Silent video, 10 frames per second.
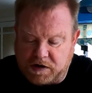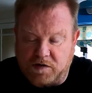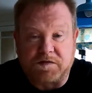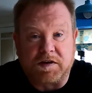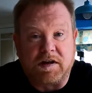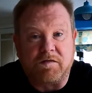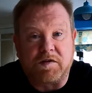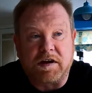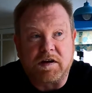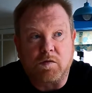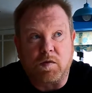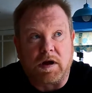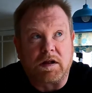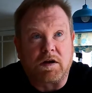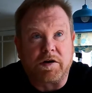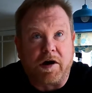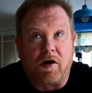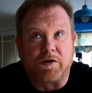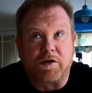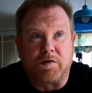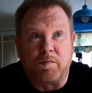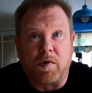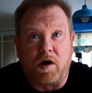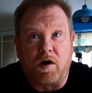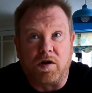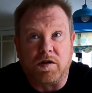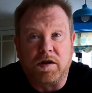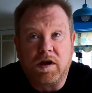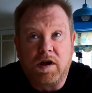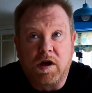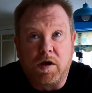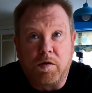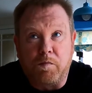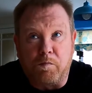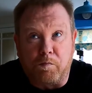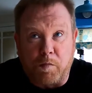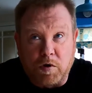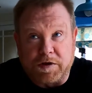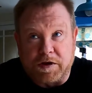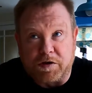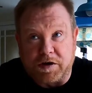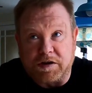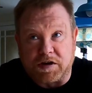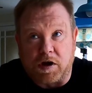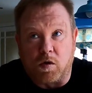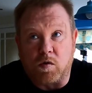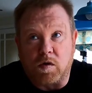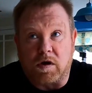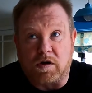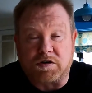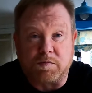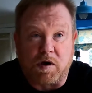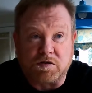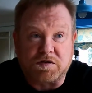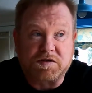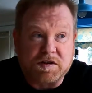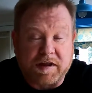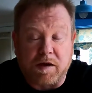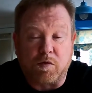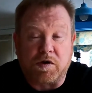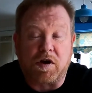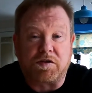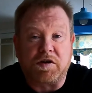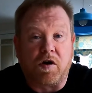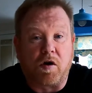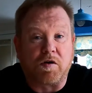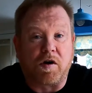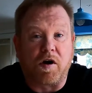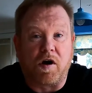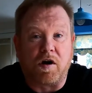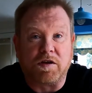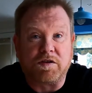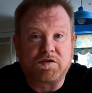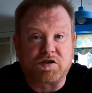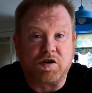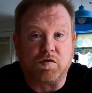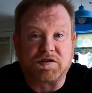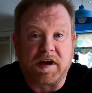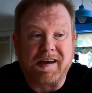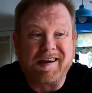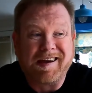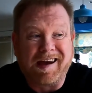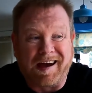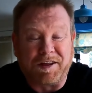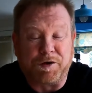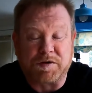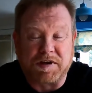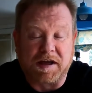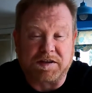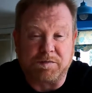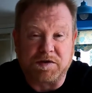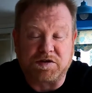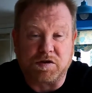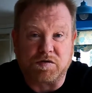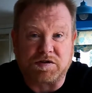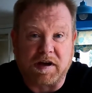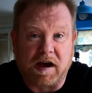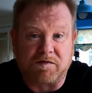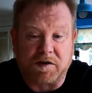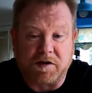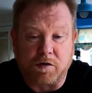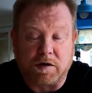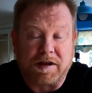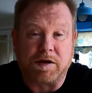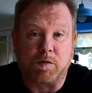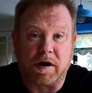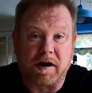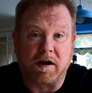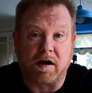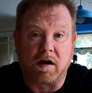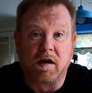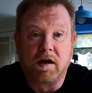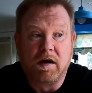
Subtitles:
of delivery, well, I ordered them on Monday night, so I suppose they would have got the order on Tuesday and they were sent to me Tuesday afternoon, and they were here